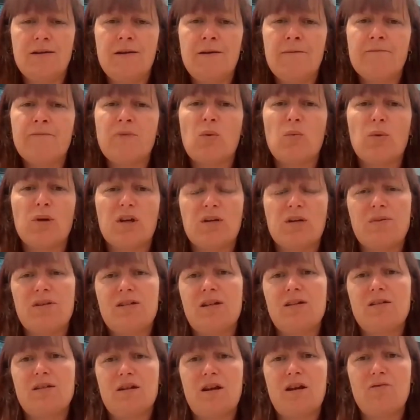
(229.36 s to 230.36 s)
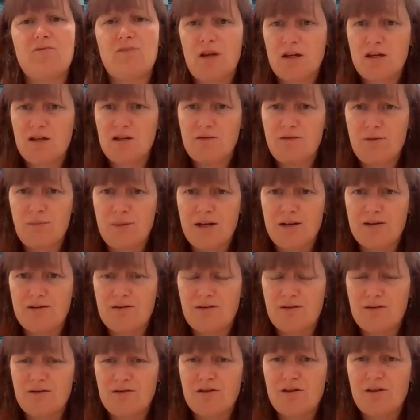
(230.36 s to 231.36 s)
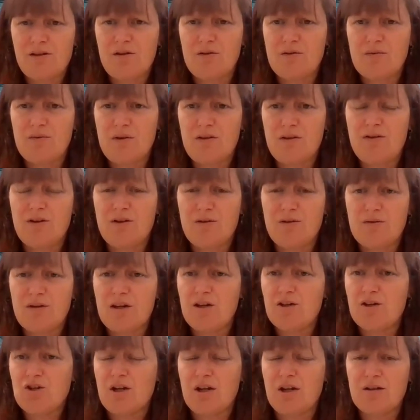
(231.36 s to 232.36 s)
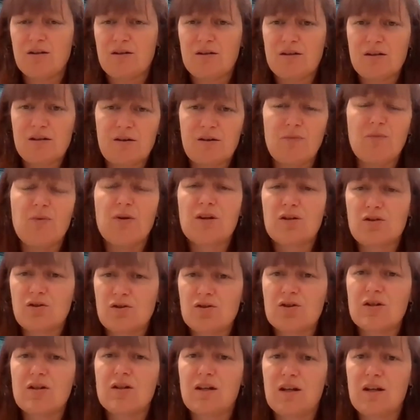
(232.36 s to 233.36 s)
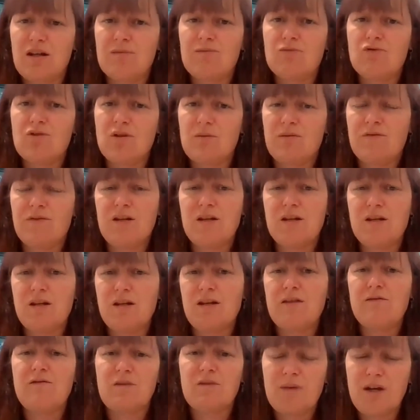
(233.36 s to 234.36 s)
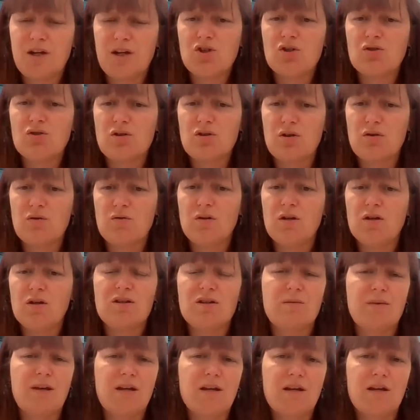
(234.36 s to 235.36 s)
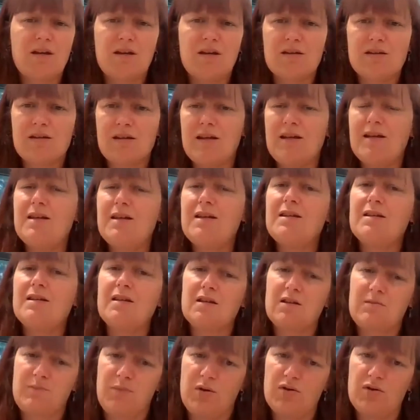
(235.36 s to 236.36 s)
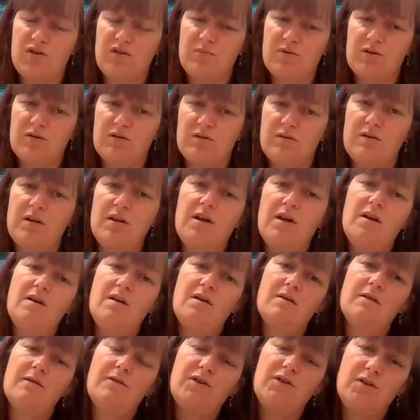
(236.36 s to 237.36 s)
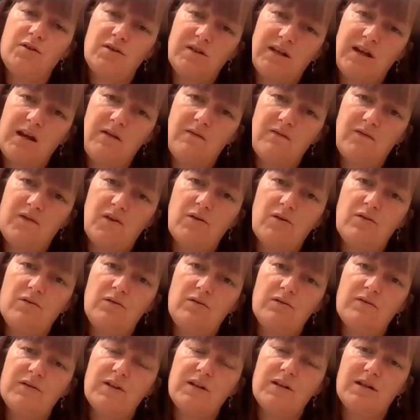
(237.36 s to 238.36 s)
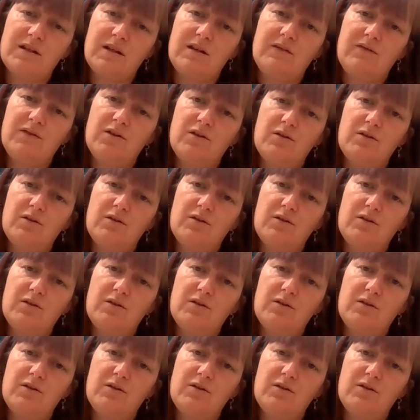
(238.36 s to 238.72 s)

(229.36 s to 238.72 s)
We're going to be sending out regular reminders, so if you don't get a chance, we're just going to keep drip feeding information to you to make it as easy as possible for you to get involved and to give your